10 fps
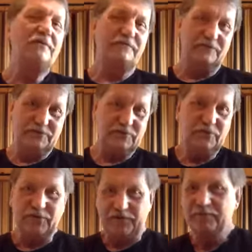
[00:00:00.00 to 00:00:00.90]
different
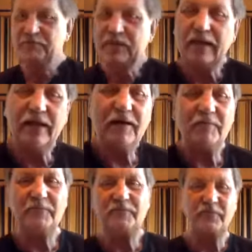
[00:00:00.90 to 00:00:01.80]
door,
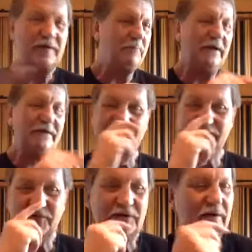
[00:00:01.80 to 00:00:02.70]
before we get back to the
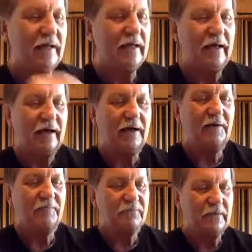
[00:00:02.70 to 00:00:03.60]
song,
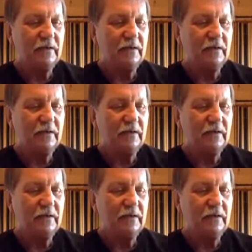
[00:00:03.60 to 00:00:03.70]
um,